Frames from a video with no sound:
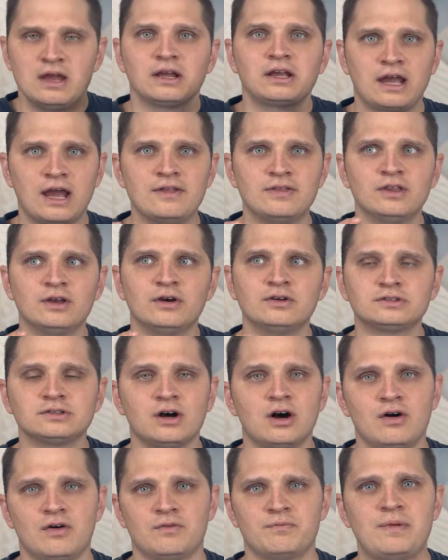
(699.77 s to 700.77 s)
can those
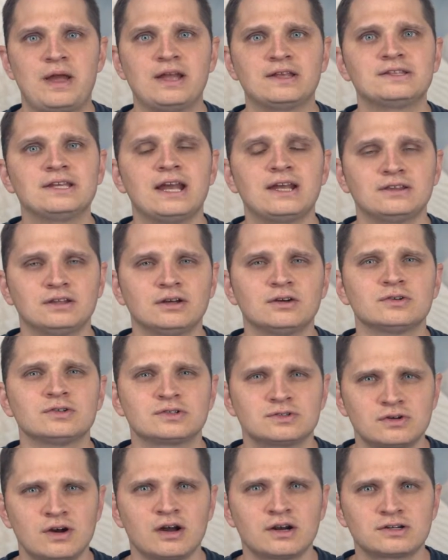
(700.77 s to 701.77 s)
all maintain their
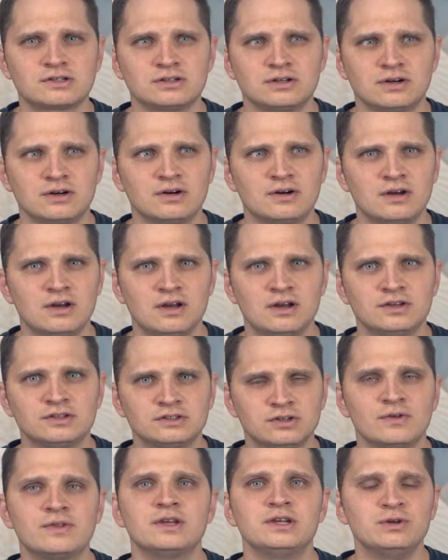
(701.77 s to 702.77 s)
structure
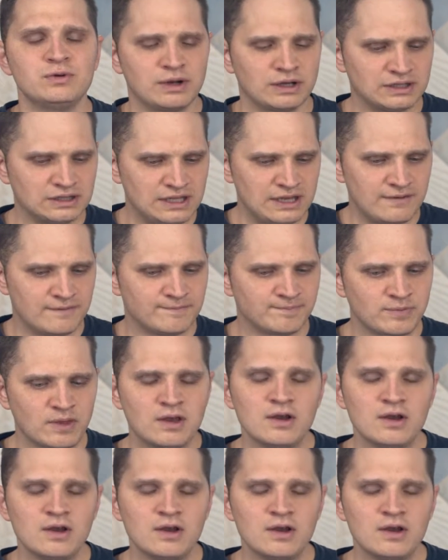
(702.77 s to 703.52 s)
so that you can live?